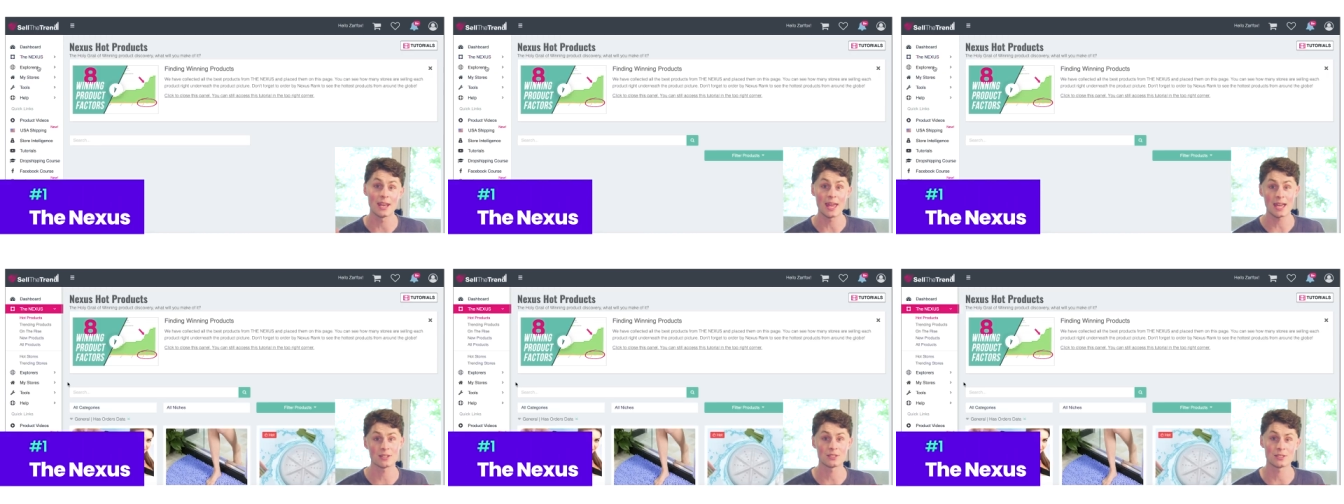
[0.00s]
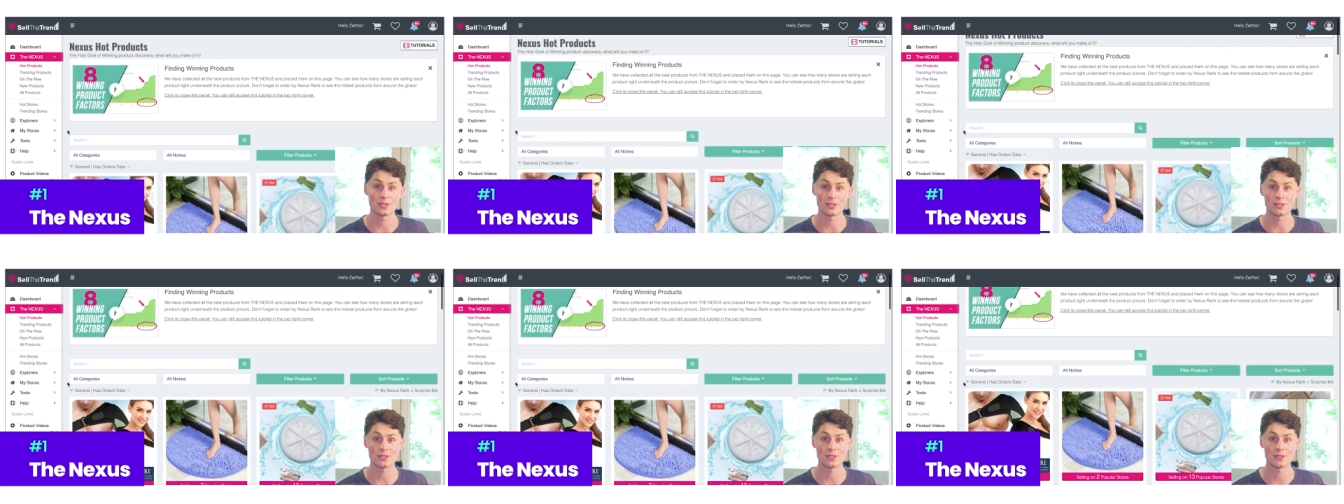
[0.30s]

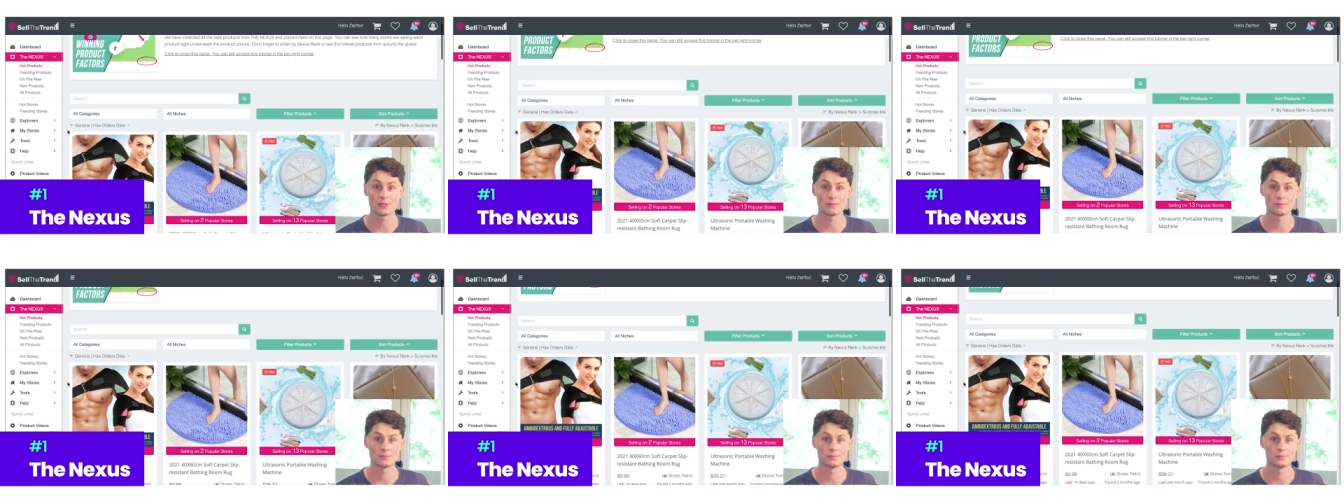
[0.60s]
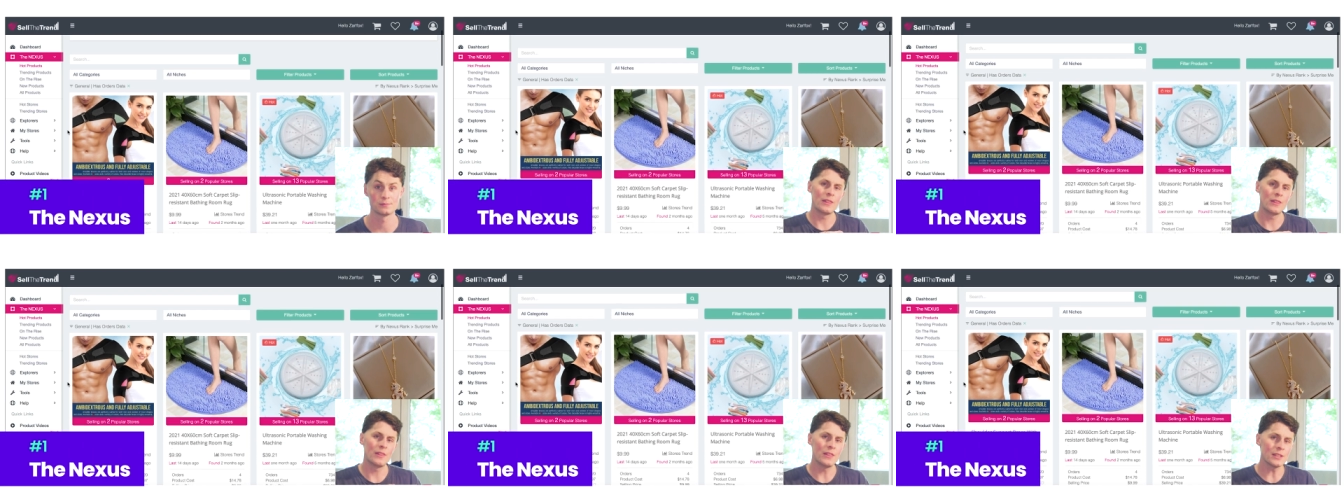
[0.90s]
Nexus.
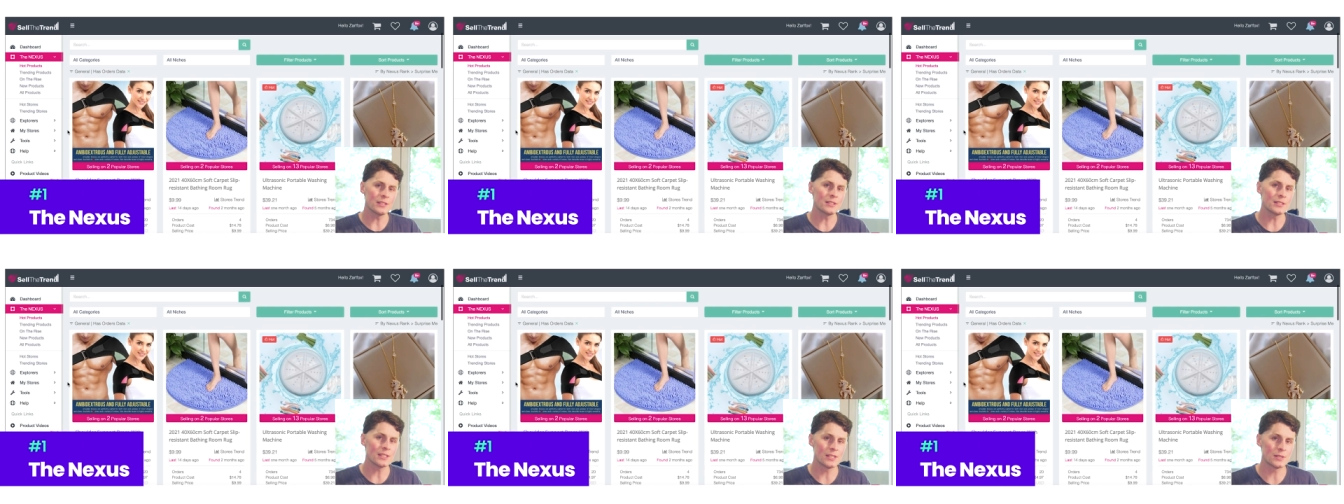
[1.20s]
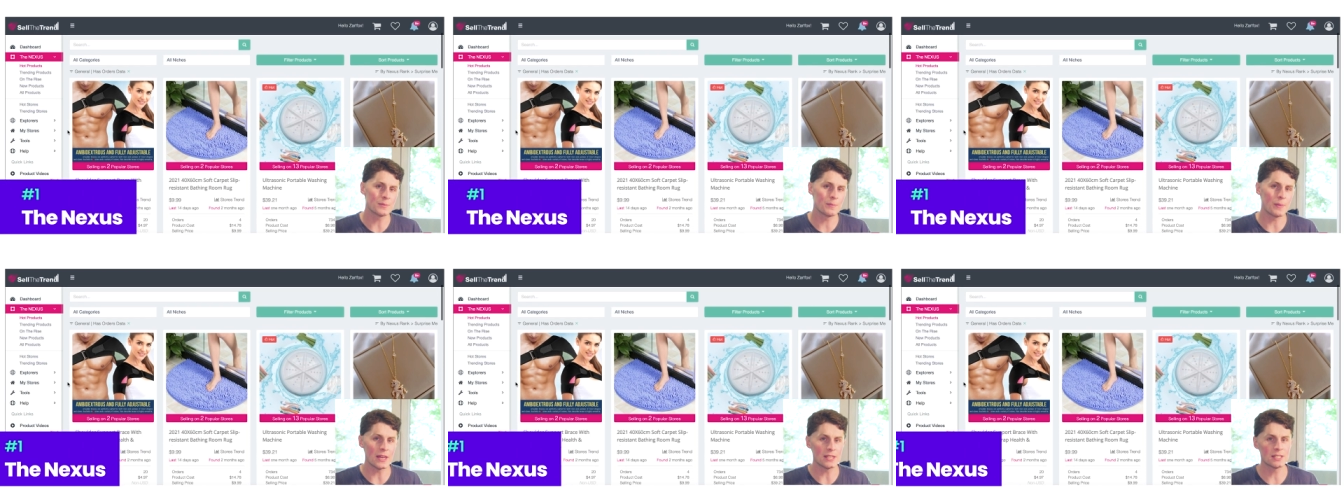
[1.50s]
This
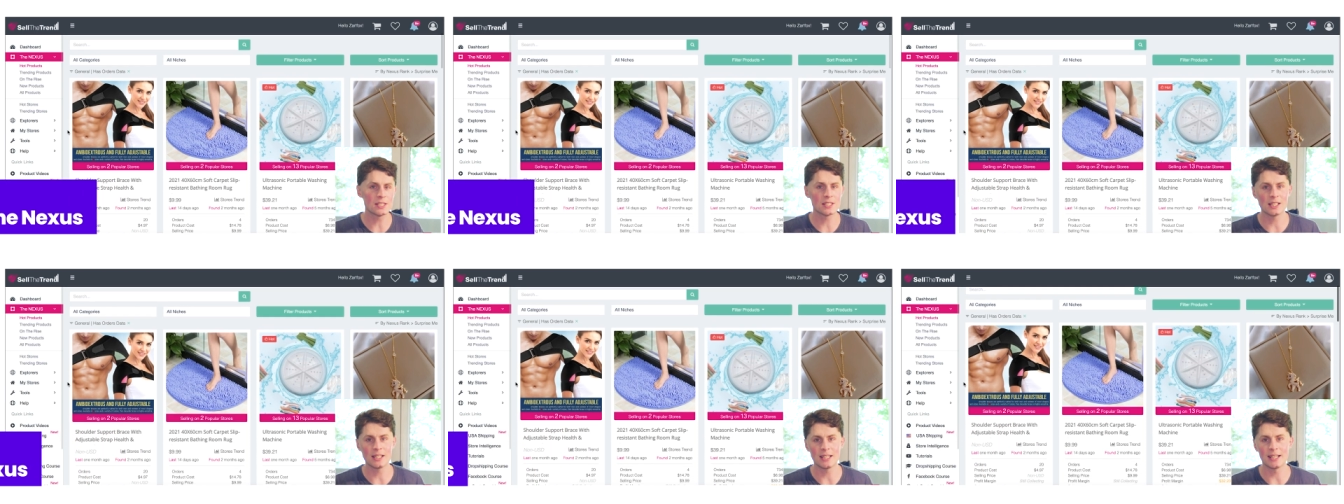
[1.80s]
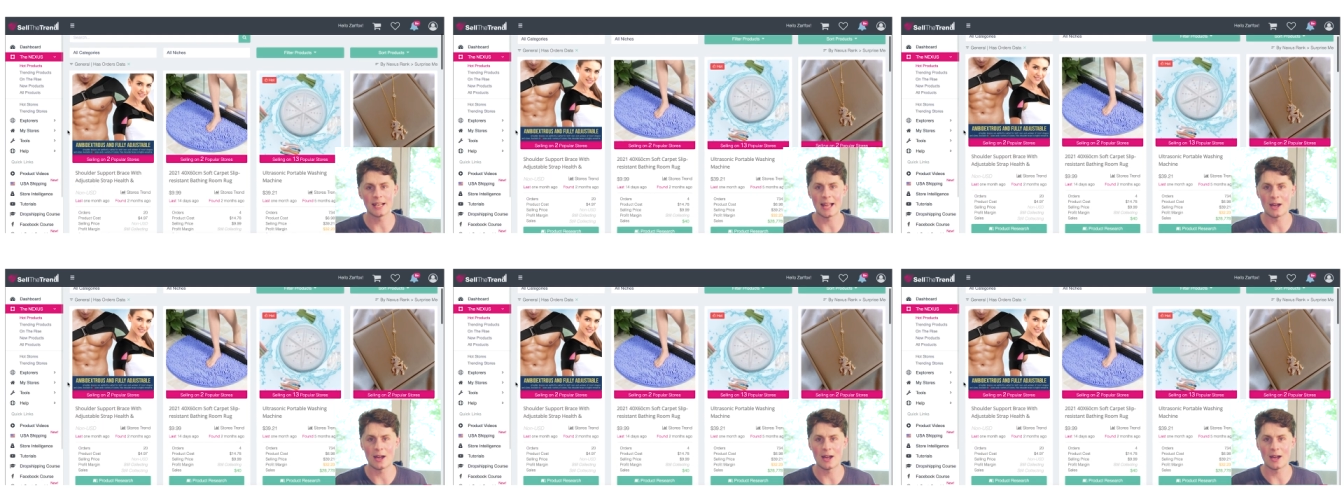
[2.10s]
is basically